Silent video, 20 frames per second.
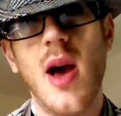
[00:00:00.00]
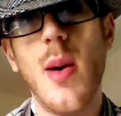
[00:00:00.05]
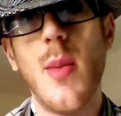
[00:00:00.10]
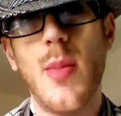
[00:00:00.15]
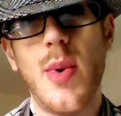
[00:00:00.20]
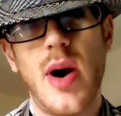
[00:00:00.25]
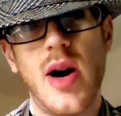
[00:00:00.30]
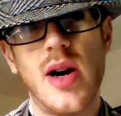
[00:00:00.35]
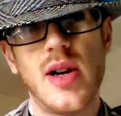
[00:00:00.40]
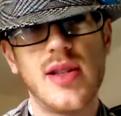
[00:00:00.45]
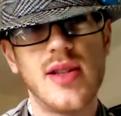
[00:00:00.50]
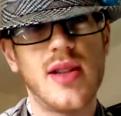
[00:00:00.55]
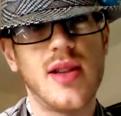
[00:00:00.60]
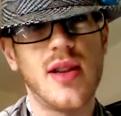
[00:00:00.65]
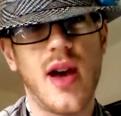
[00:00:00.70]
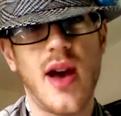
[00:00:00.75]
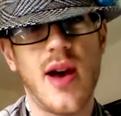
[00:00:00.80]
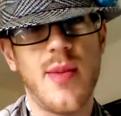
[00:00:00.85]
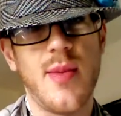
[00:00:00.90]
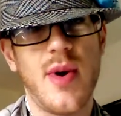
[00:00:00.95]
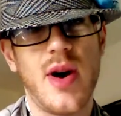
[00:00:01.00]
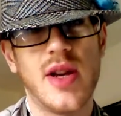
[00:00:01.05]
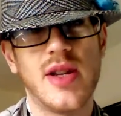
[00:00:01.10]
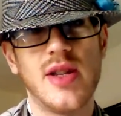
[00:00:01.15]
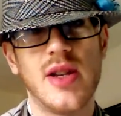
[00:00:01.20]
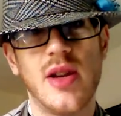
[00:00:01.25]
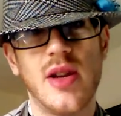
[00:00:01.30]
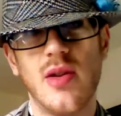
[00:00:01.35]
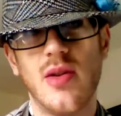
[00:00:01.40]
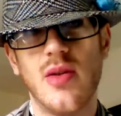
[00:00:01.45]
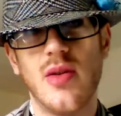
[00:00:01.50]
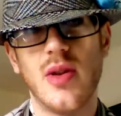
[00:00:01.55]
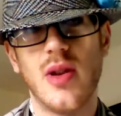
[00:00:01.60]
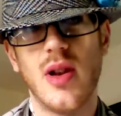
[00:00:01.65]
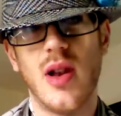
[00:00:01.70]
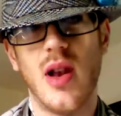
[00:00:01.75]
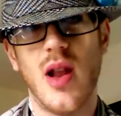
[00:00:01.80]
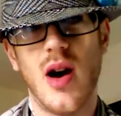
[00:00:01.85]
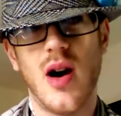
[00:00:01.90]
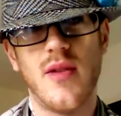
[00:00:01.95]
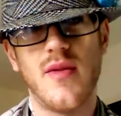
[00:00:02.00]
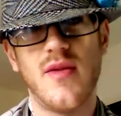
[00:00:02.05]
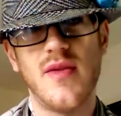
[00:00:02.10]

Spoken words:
but I do love